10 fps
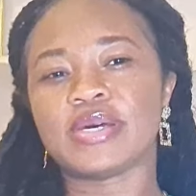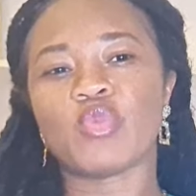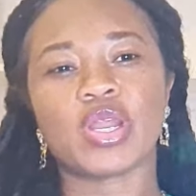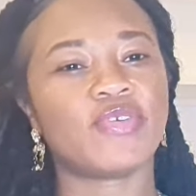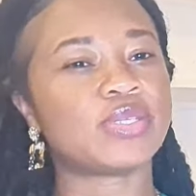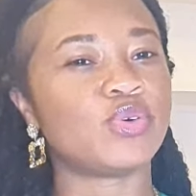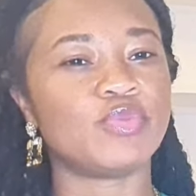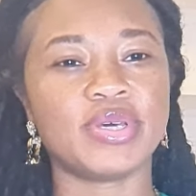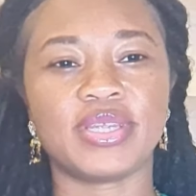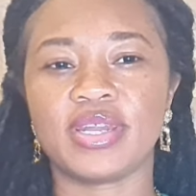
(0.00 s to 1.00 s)
Someone ever
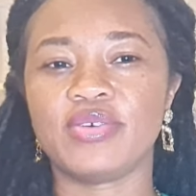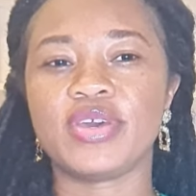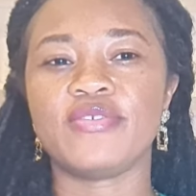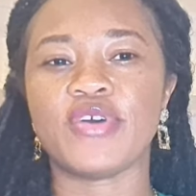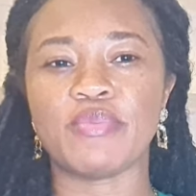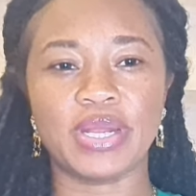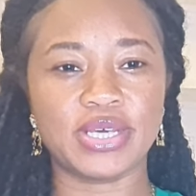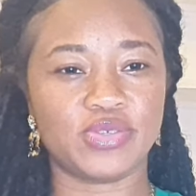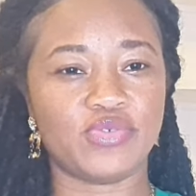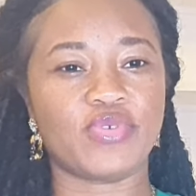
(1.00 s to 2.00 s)
told me that looking for a
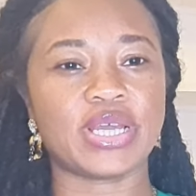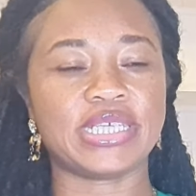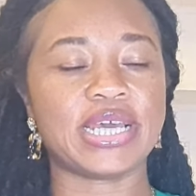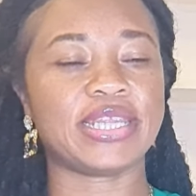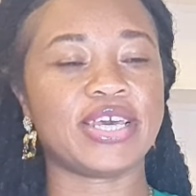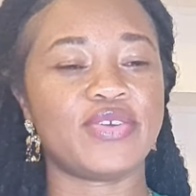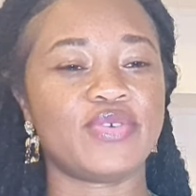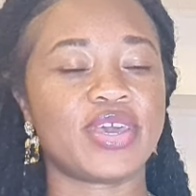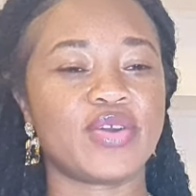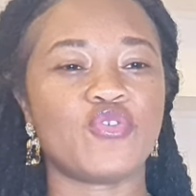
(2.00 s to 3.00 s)
place to rent here in the
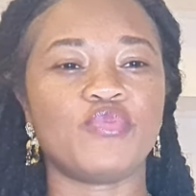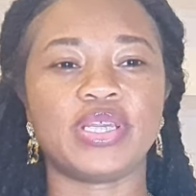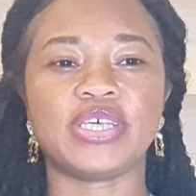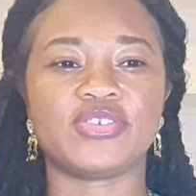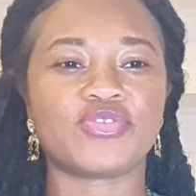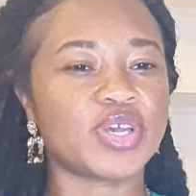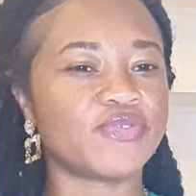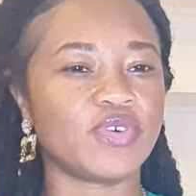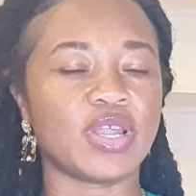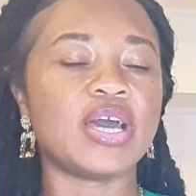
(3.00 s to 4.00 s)
UK could be this
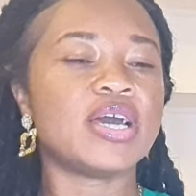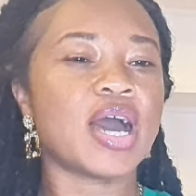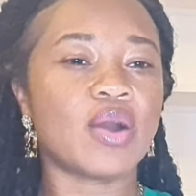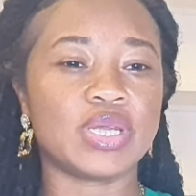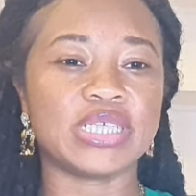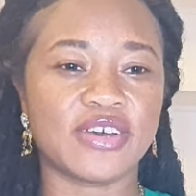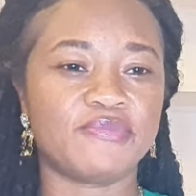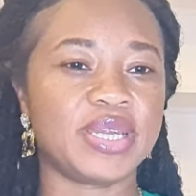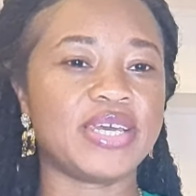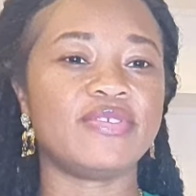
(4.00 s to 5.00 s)
stressful. I wouldn't
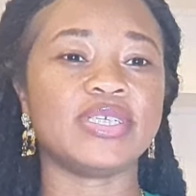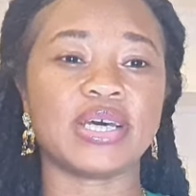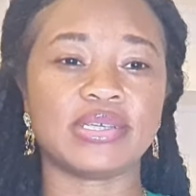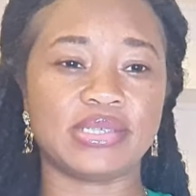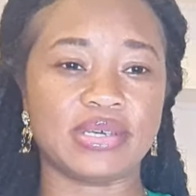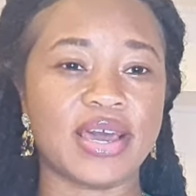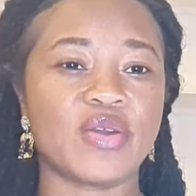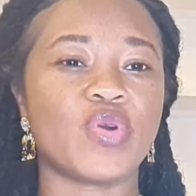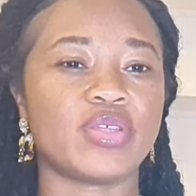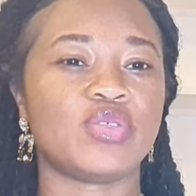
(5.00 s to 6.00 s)
have believed it until I
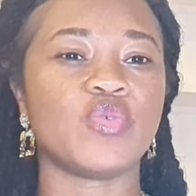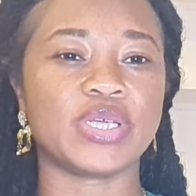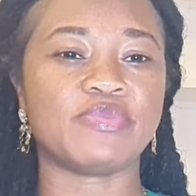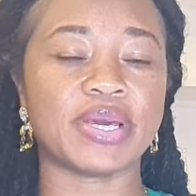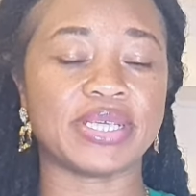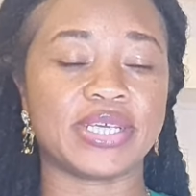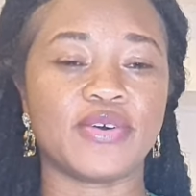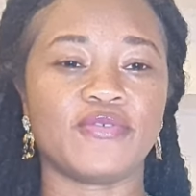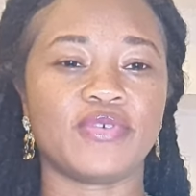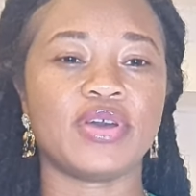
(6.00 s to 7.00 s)
went through it
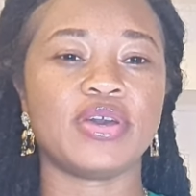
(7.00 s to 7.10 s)
myself.